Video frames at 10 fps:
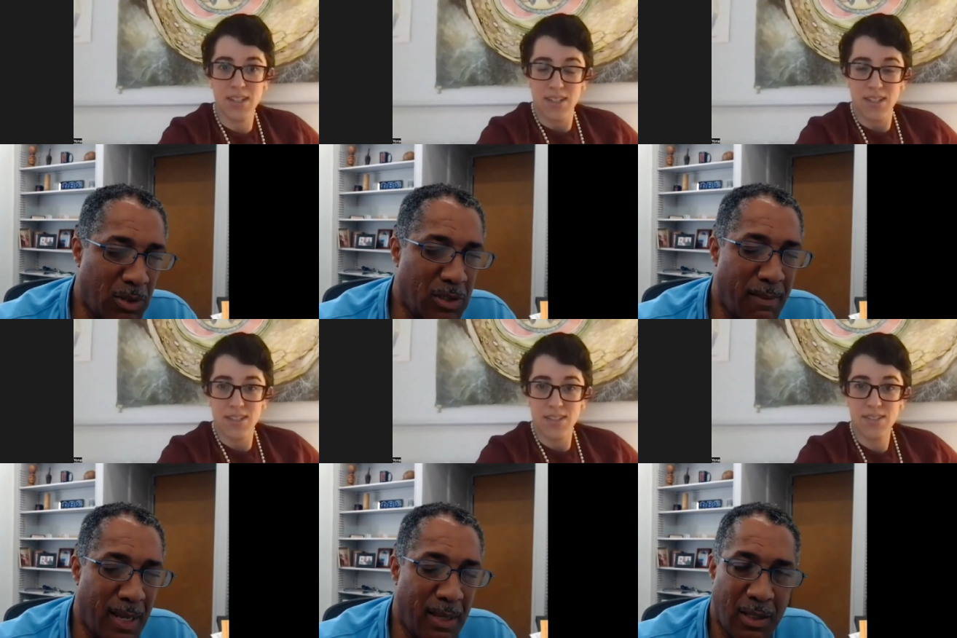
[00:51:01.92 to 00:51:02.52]
Speaker 1: coming
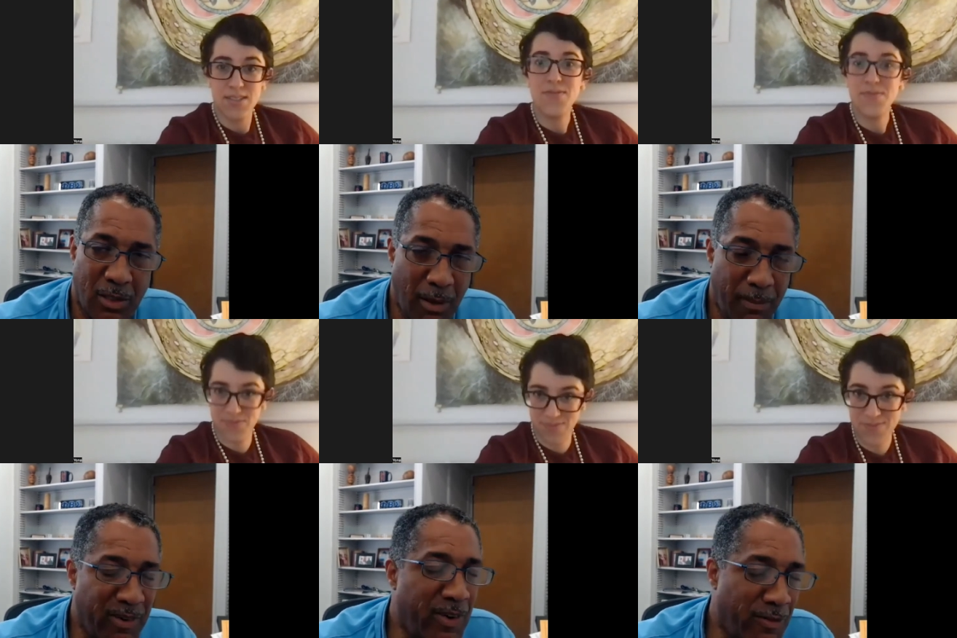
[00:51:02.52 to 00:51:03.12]
out, and some of
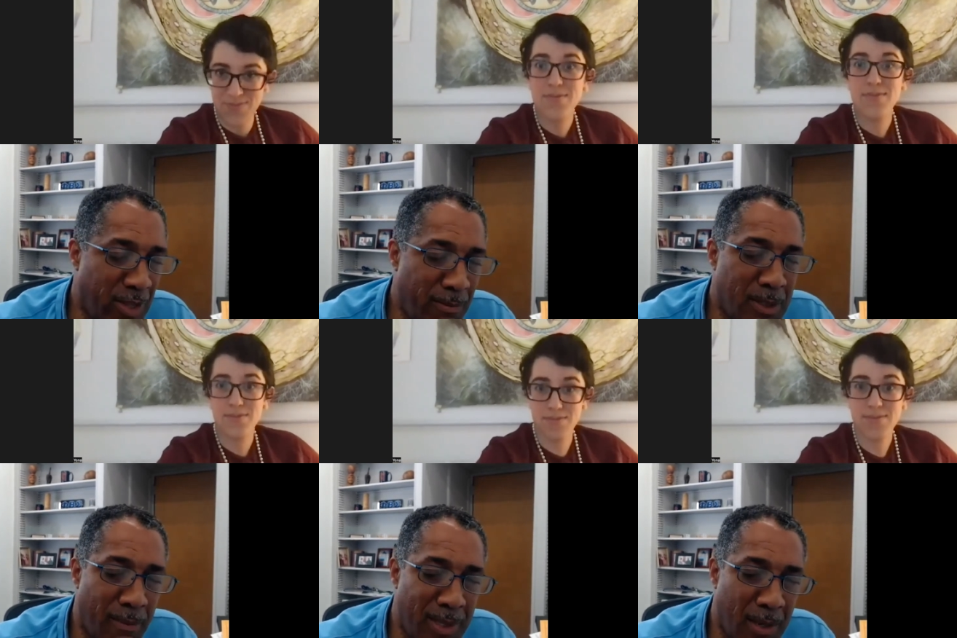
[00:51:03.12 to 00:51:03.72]
them, some
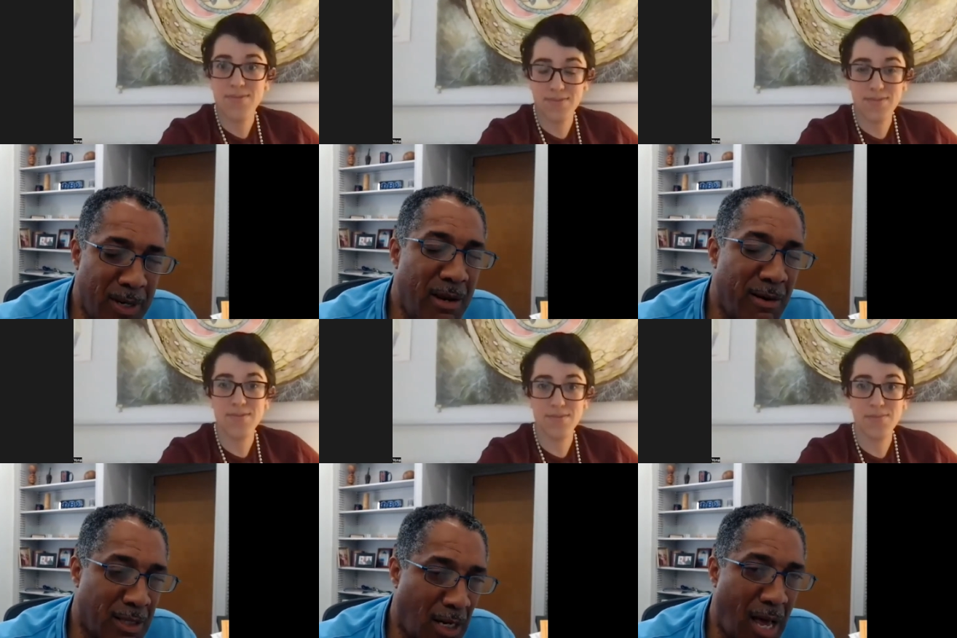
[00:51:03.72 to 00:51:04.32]
of them are here at
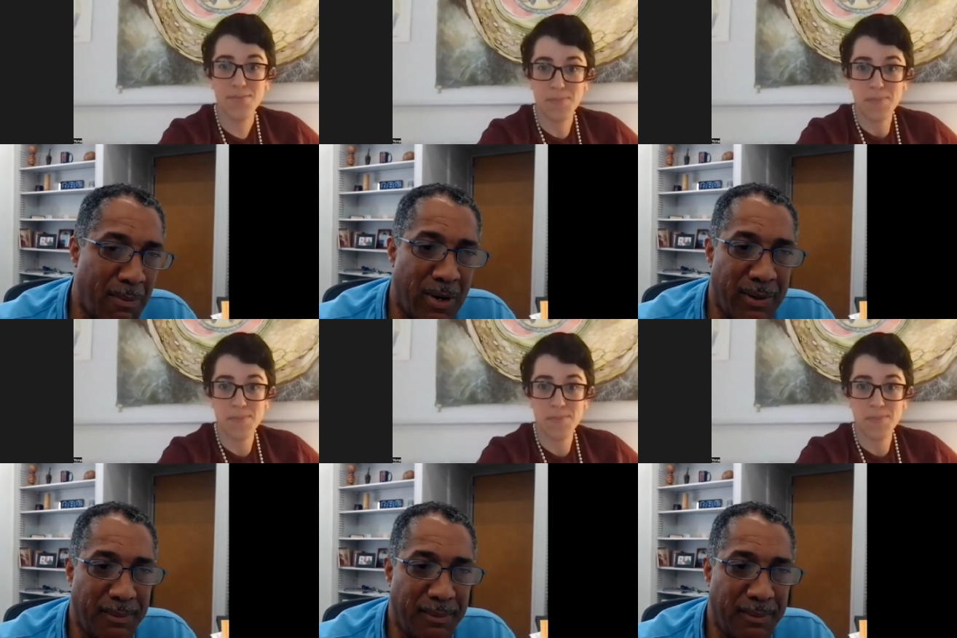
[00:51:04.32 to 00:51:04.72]
the library.